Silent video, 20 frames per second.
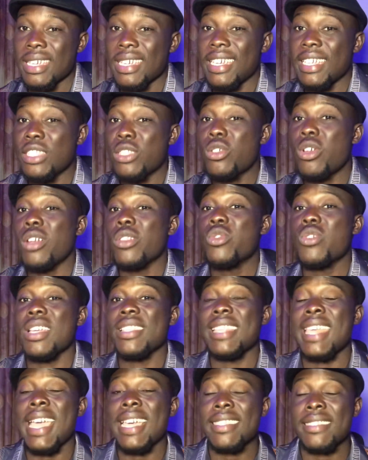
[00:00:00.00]
it got to
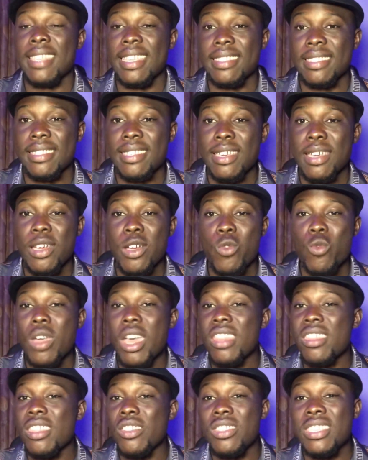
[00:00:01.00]
an extent
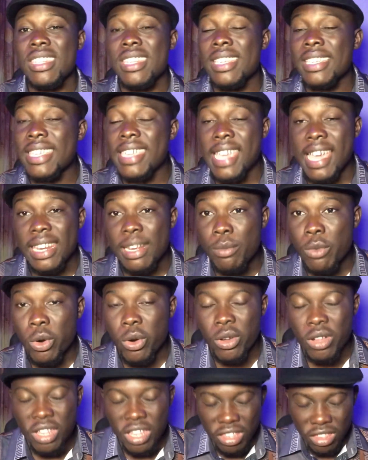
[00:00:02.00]
where she didn't care anymore.